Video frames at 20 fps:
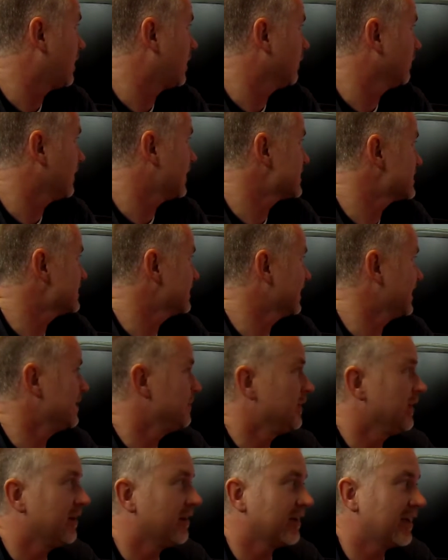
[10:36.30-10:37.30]
I'll launch the
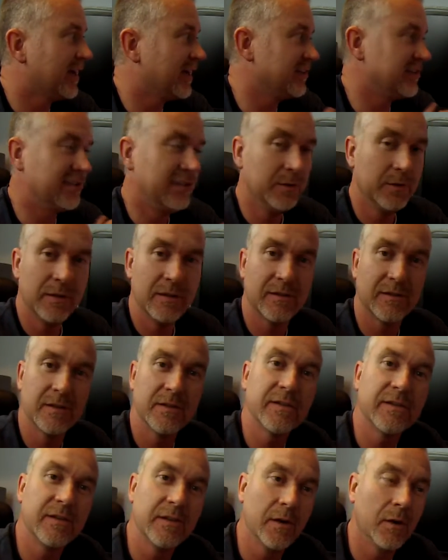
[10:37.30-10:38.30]
game here, cut to it
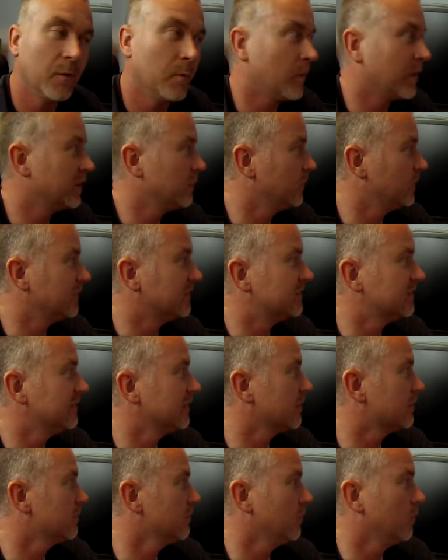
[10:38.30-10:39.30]
since you don't want to be
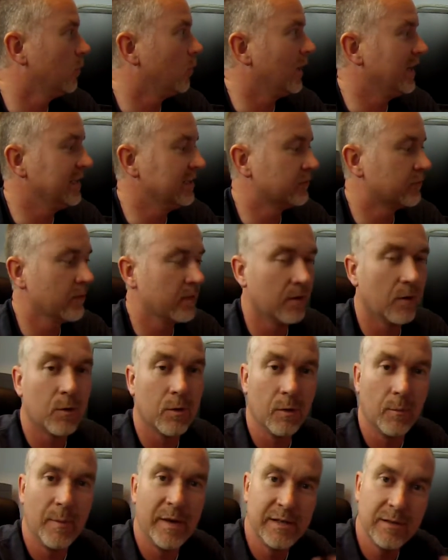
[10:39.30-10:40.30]
sitting through waiting for the
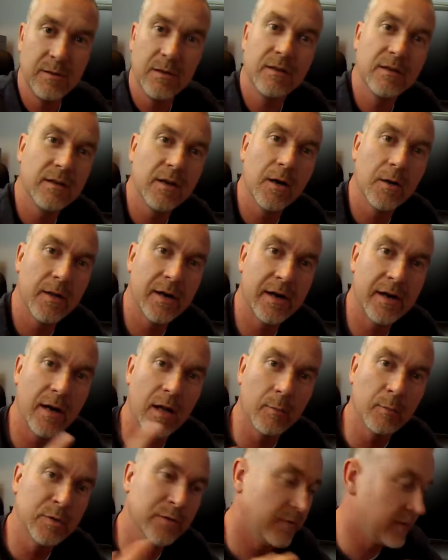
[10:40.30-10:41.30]
whole menu to go there, and
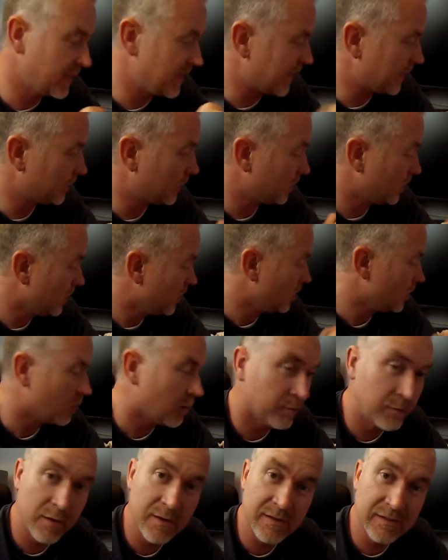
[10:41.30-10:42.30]
I'll move the camera
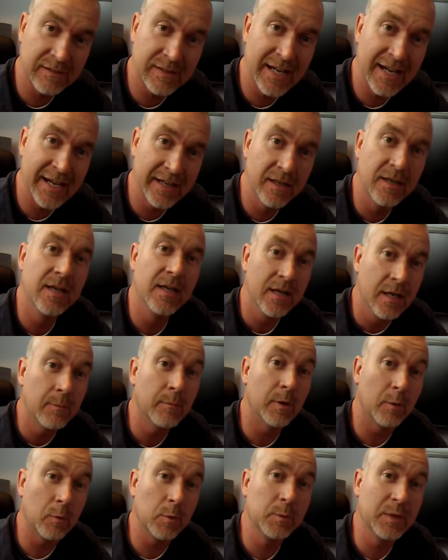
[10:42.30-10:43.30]
over to the side,
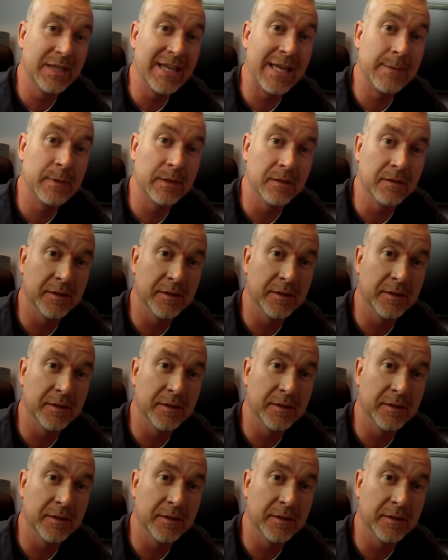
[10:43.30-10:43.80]
but we'll be gaming in